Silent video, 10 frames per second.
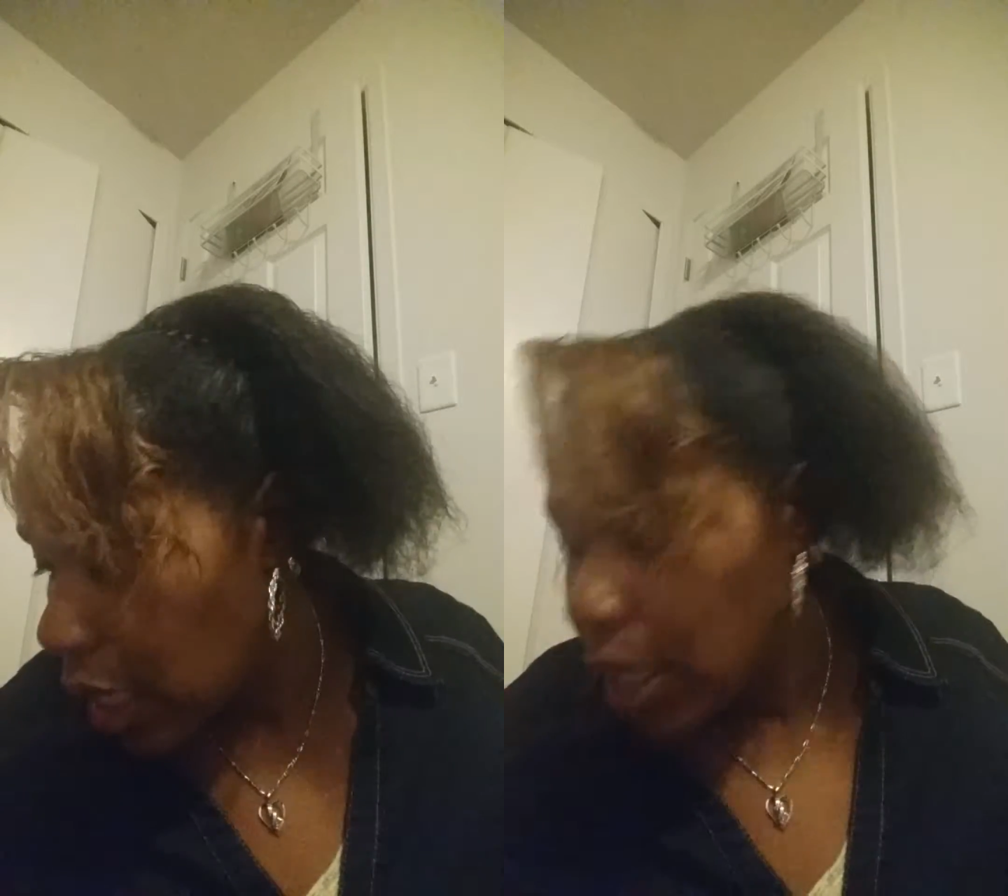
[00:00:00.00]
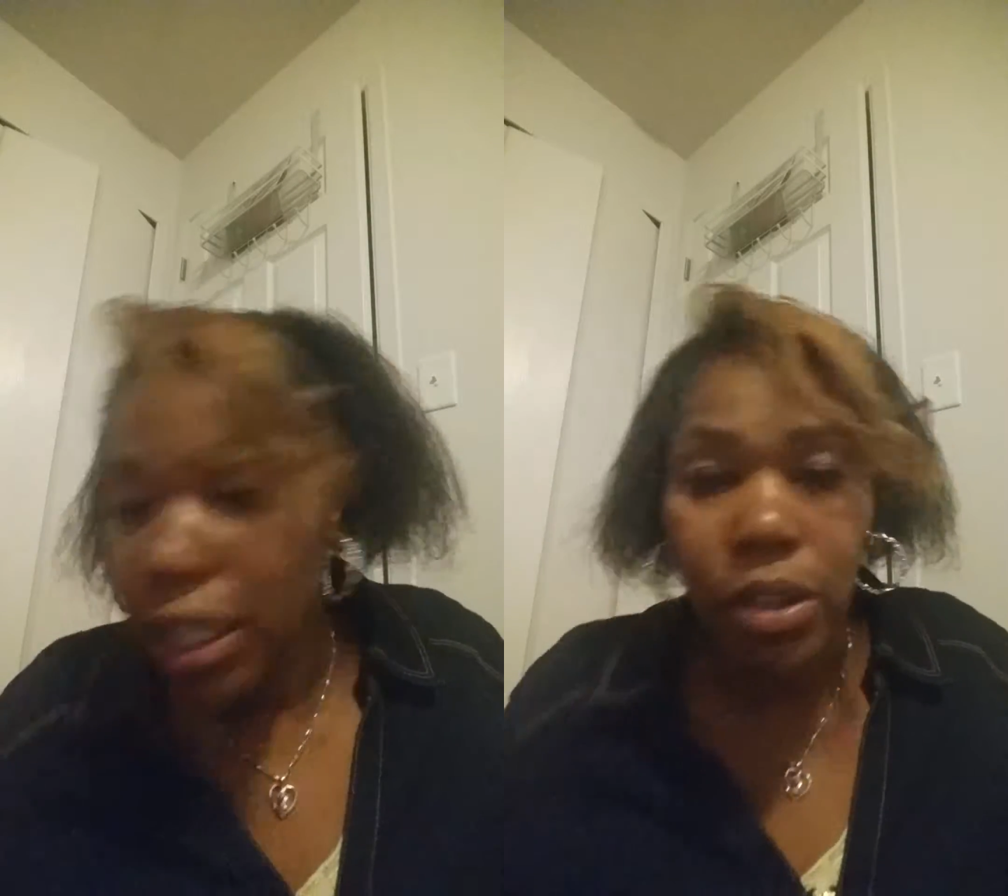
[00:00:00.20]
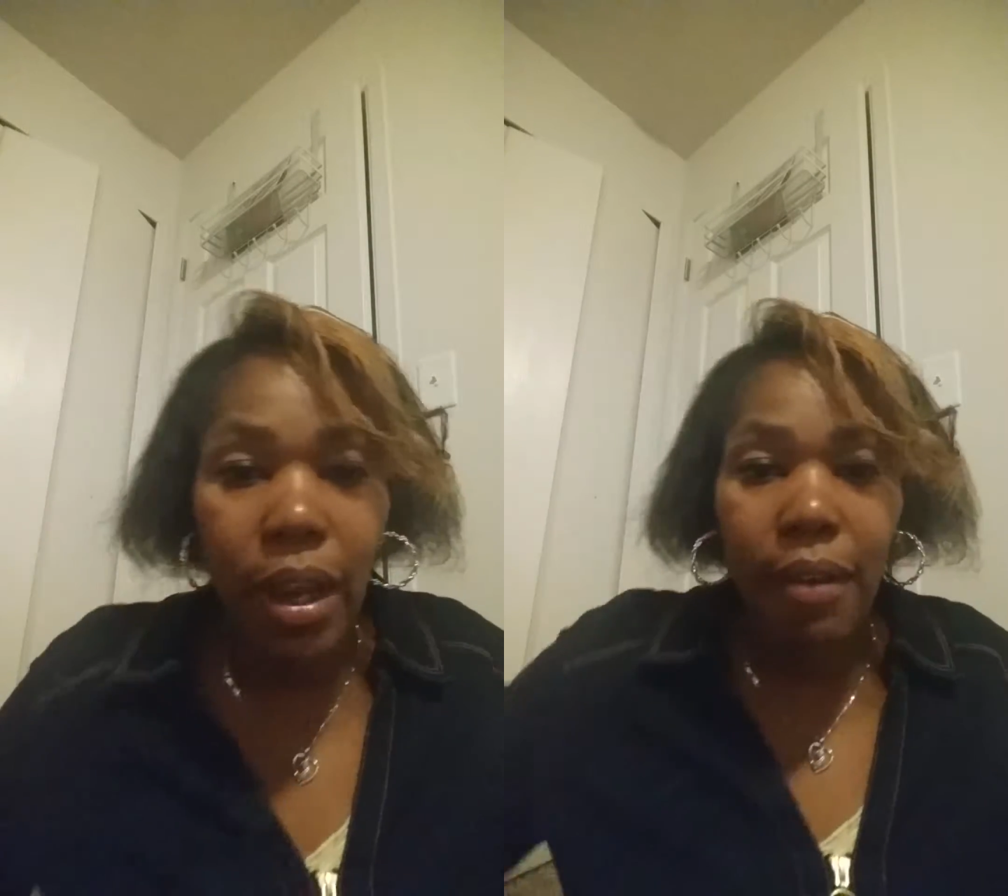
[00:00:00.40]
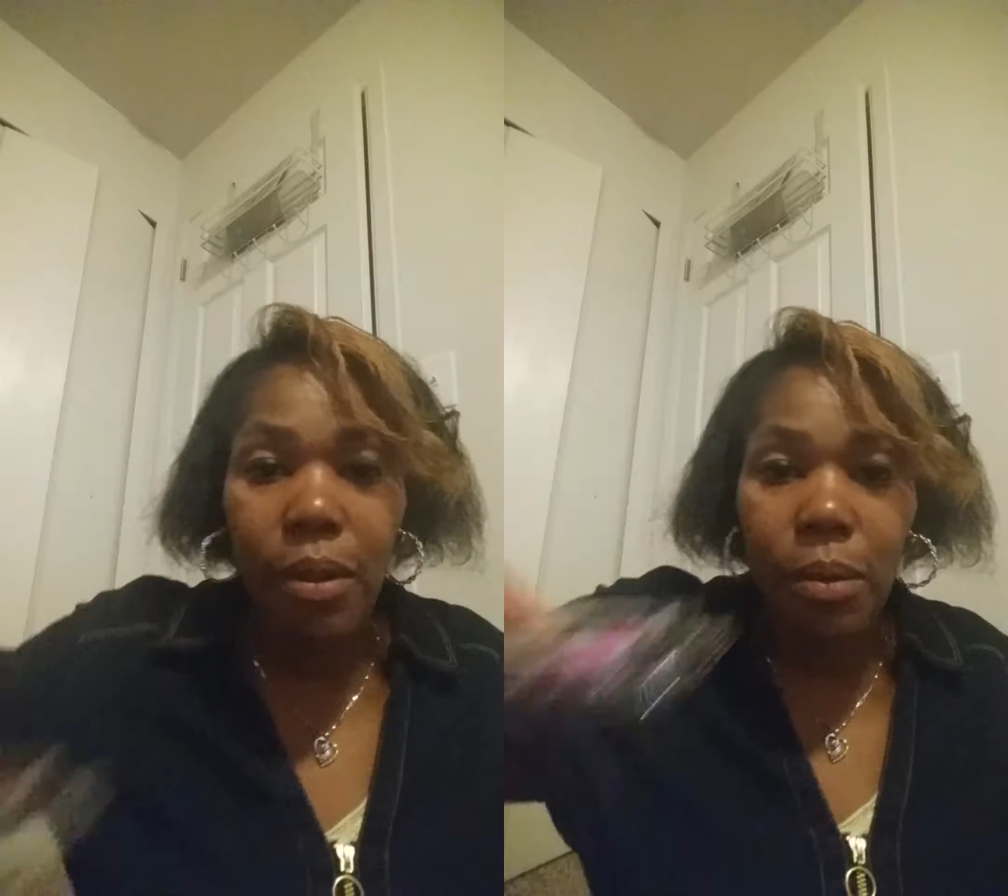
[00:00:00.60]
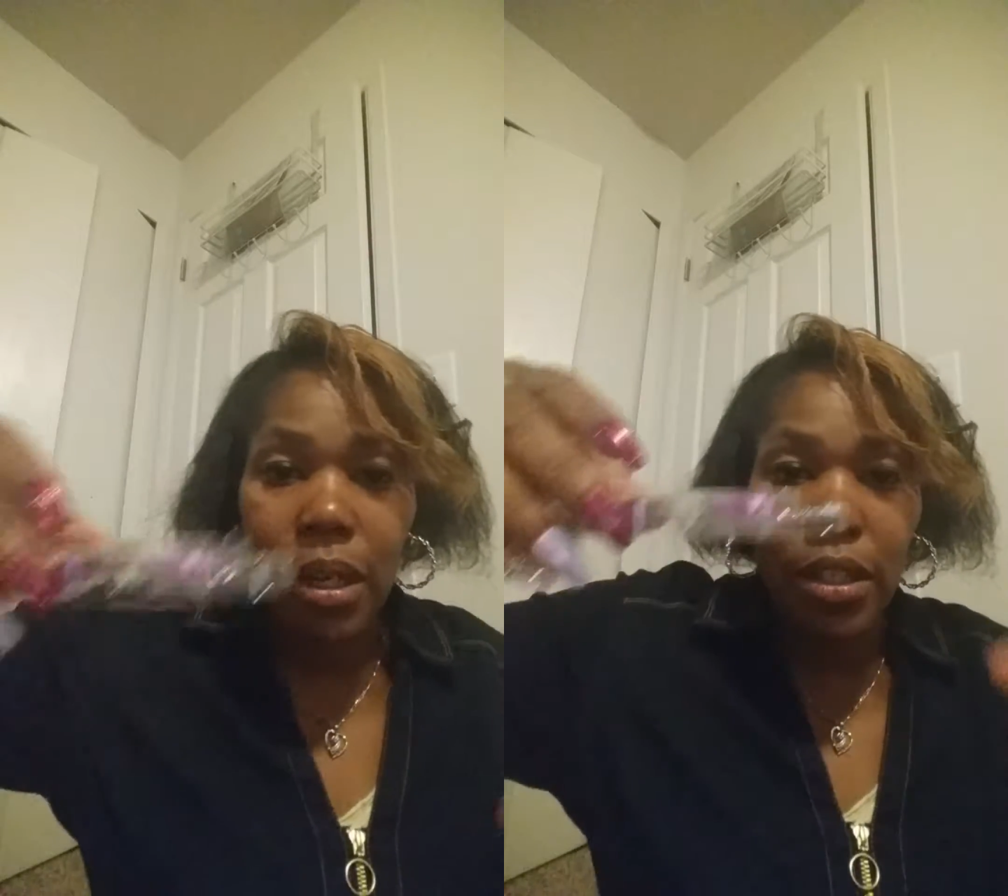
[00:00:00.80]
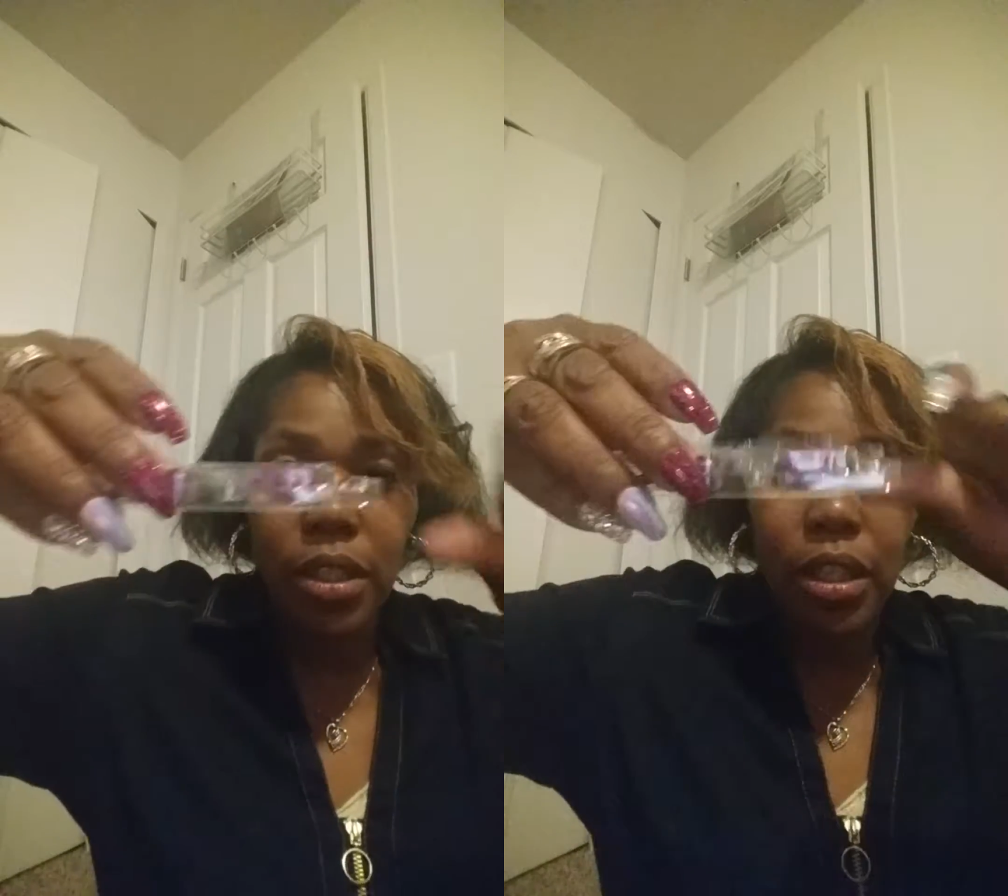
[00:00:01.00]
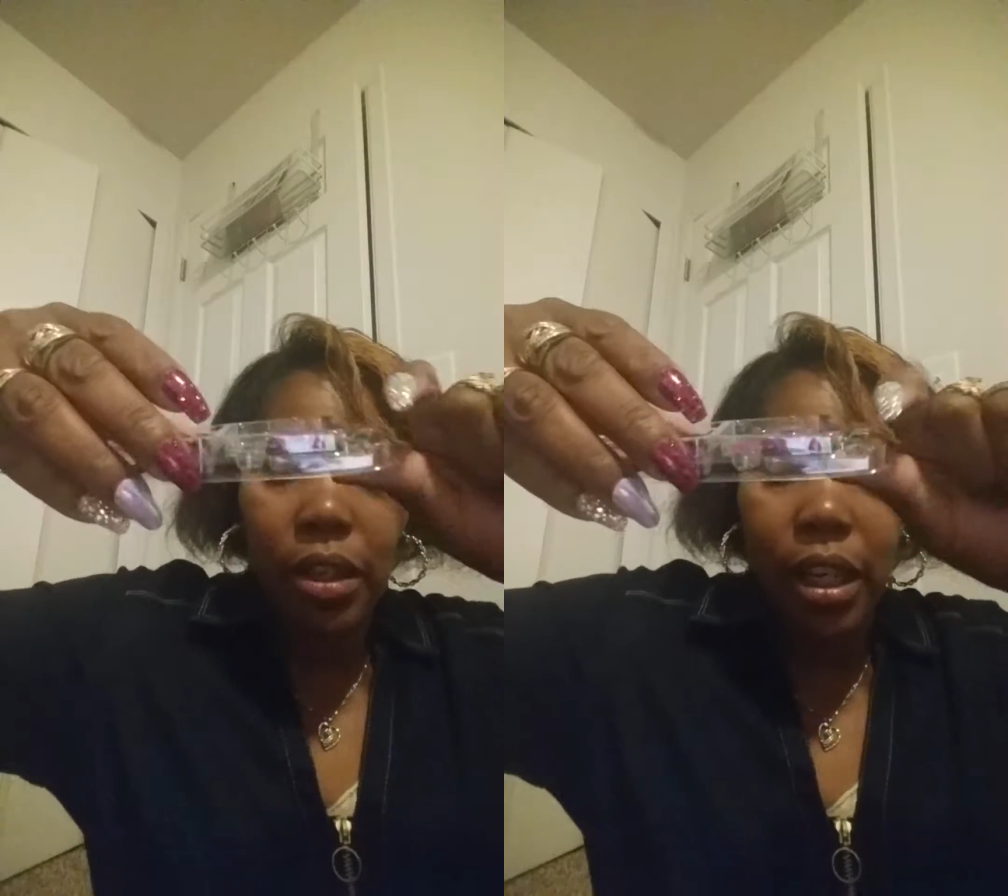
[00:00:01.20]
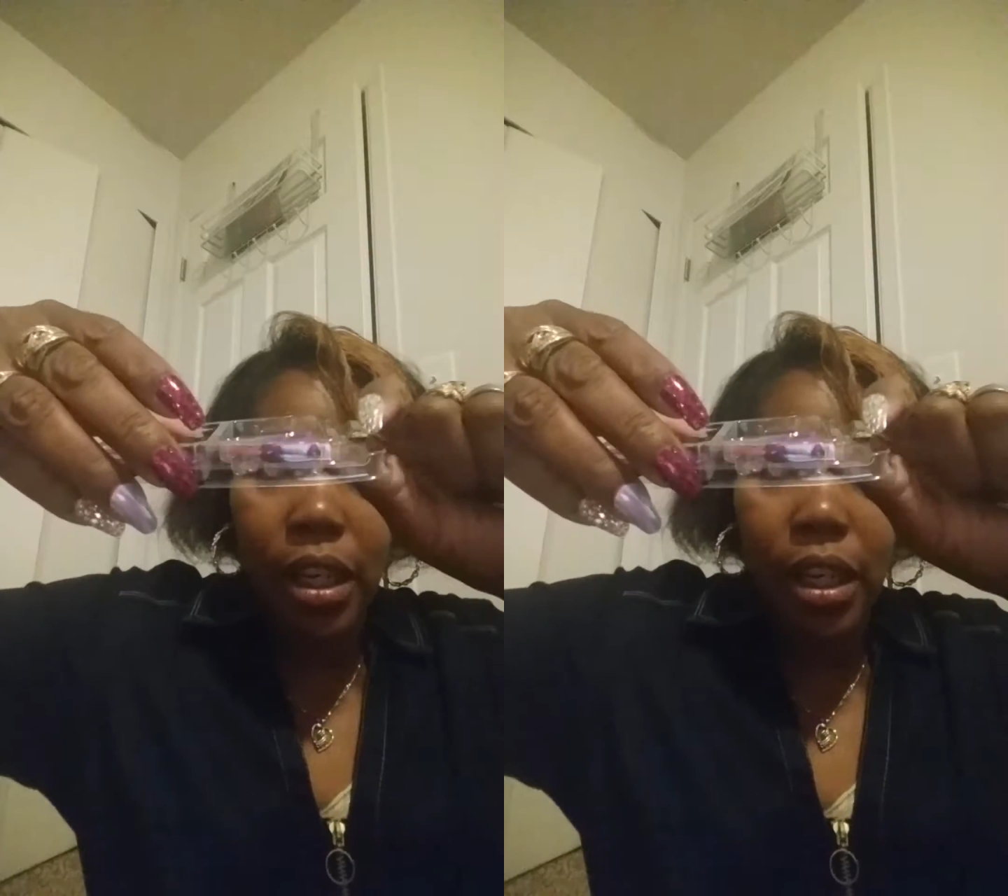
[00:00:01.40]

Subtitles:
and then you have the ones that are